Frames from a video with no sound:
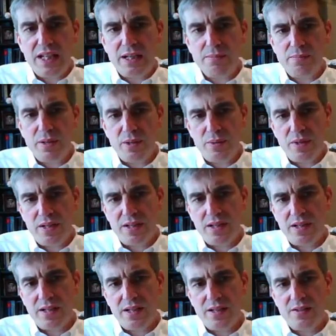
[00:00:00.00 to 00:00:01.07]
component,
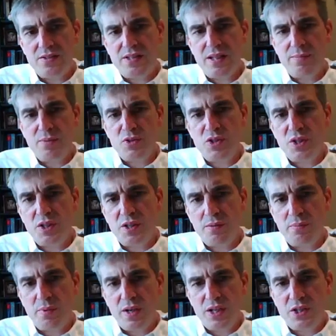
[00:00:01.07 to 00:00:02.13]
temperature or
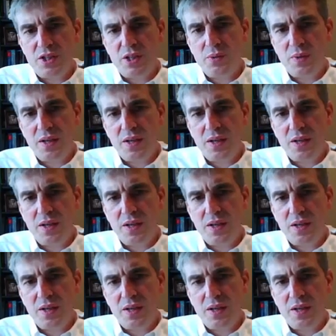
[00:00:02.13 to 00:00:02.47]
pressure.